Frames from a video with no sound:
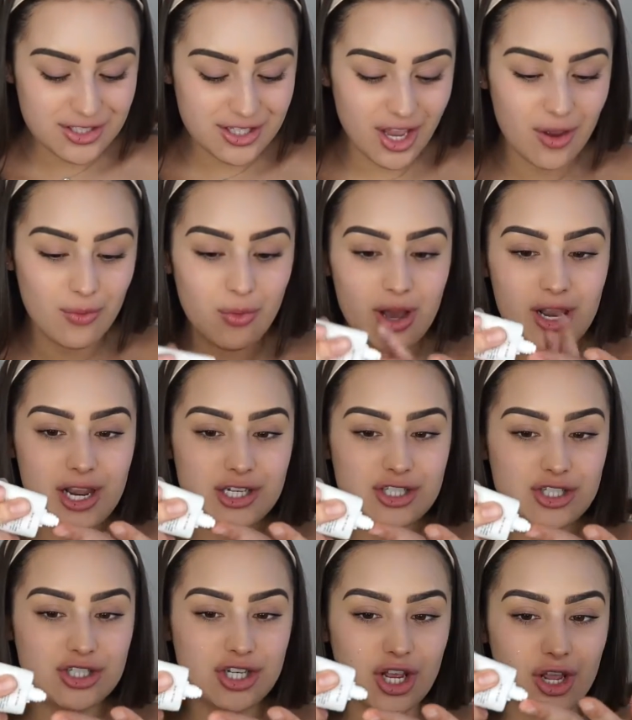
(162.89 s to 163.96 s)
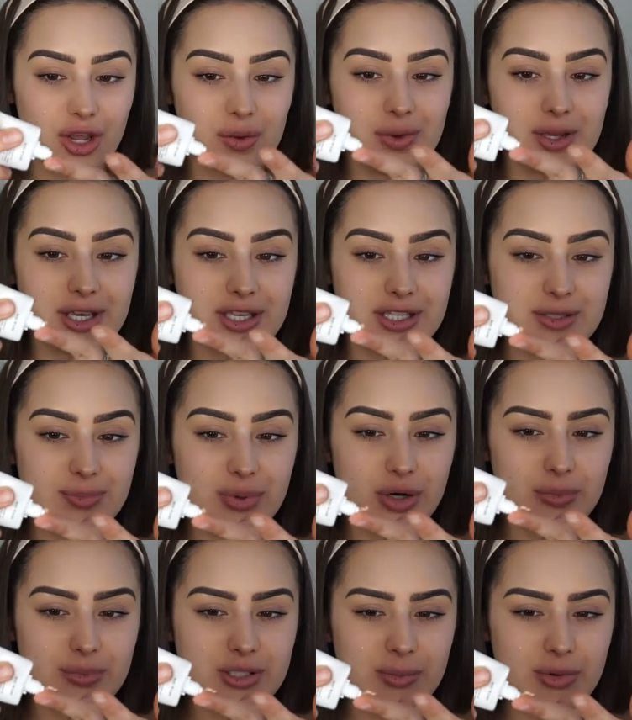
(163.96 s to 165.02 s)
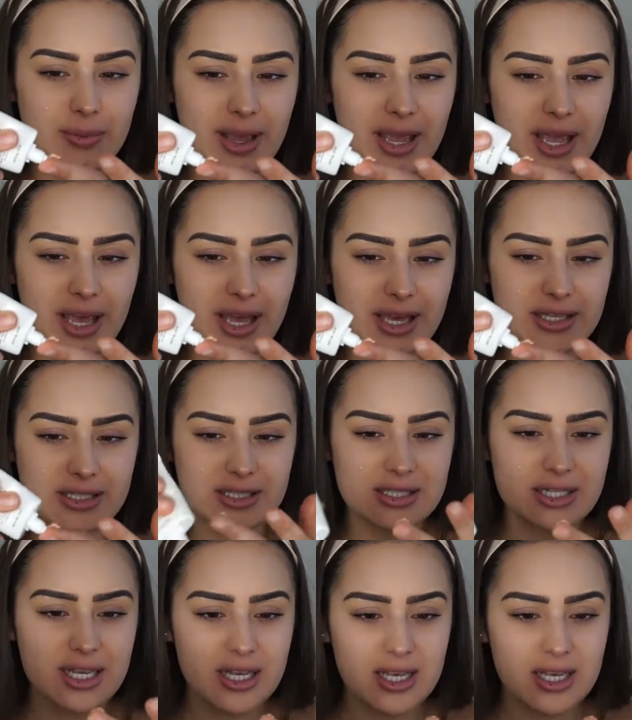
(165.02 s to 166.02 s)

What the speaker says: So what I like to do is pop some on my hand,